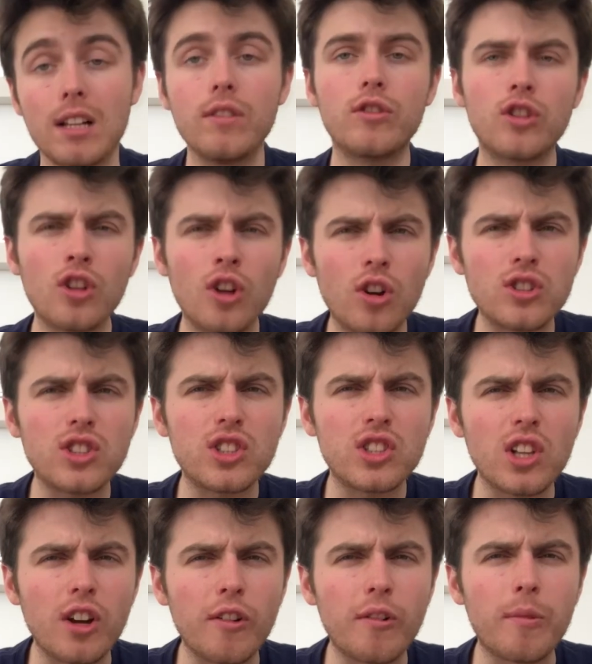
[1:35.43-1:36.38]
I'm not
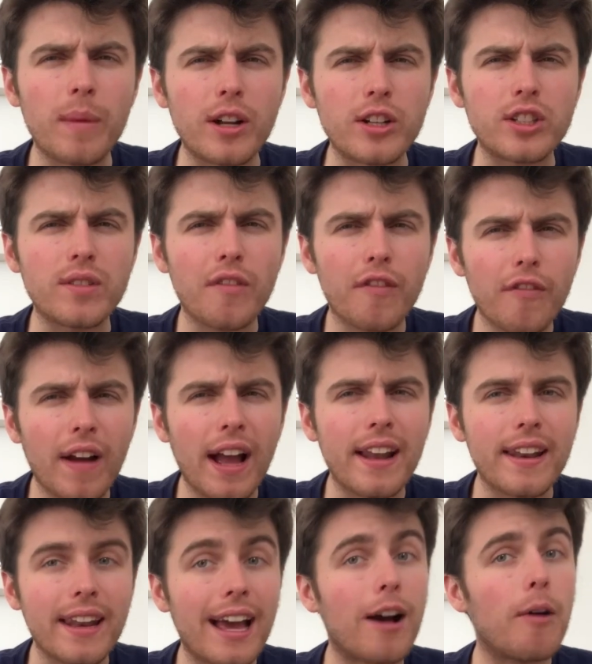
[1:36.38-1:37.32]
so much of a
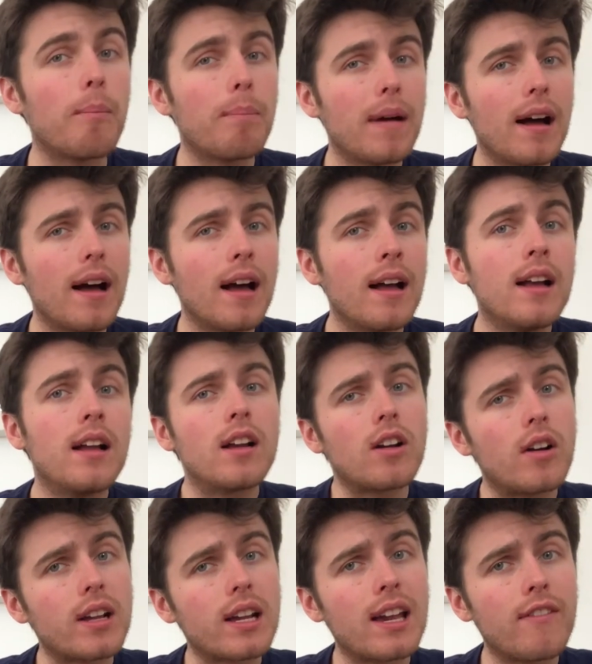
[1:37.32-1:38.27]
fan now, but
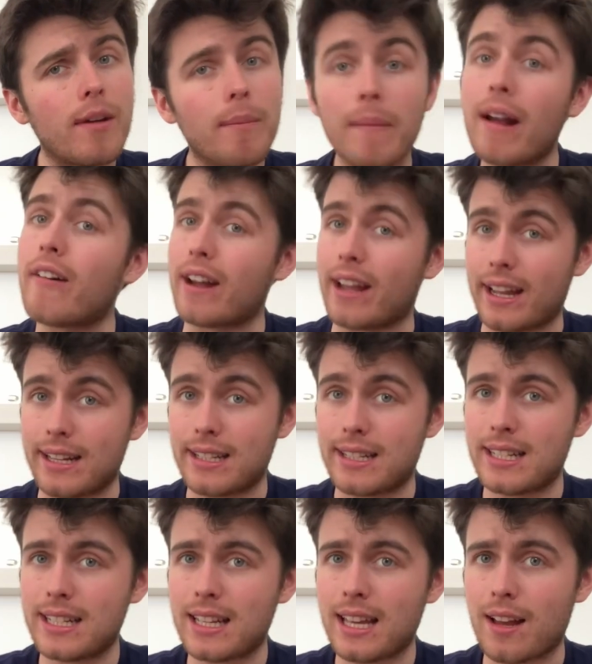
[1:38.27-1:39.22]
gotta give it merit.
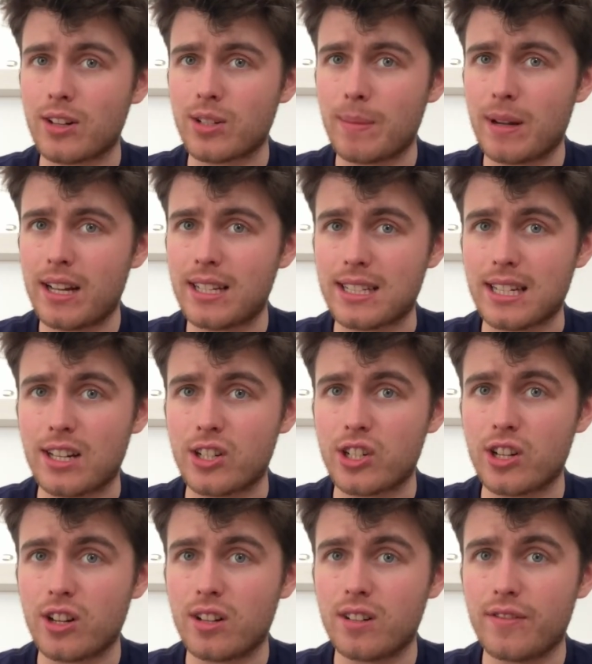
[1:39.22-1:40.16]
It did get my
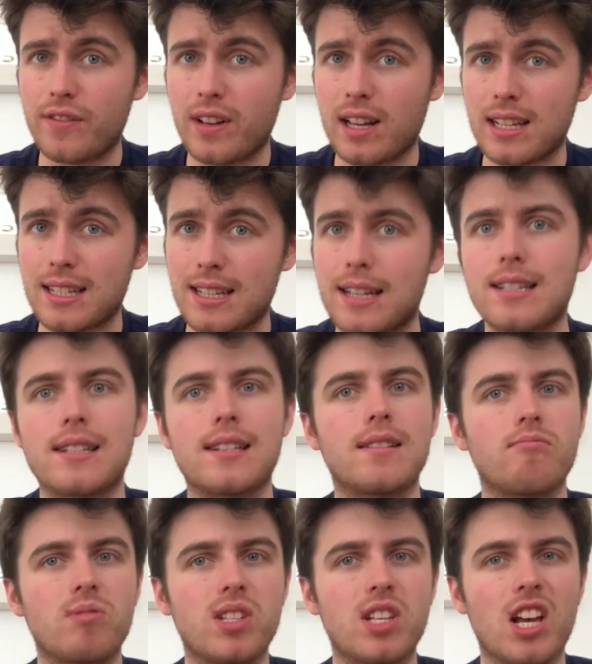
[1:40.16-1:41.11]
attention on the first
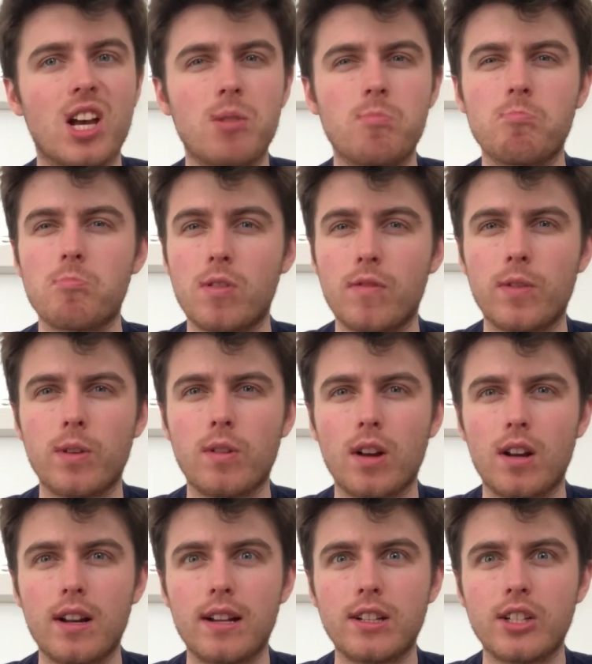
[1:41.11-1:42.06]
lesson. So if you're
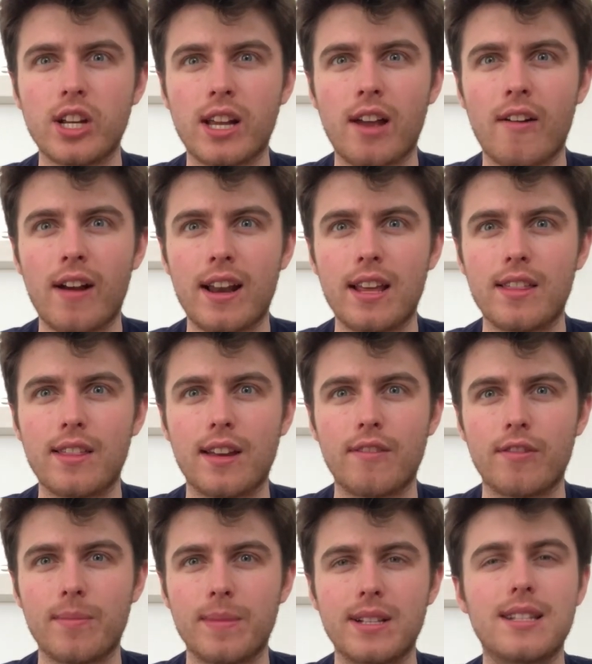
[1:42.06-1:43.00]
gonna check out
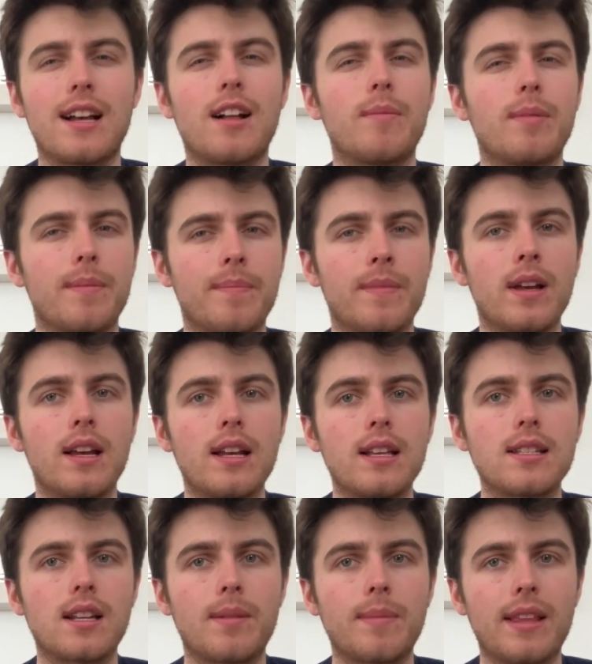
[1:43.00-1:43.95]
anything from this album,
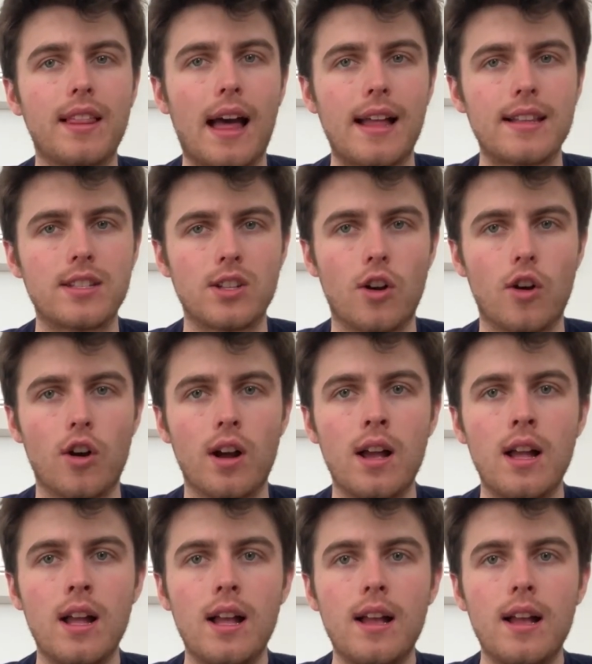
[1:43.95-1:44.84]
it's gonna be that song.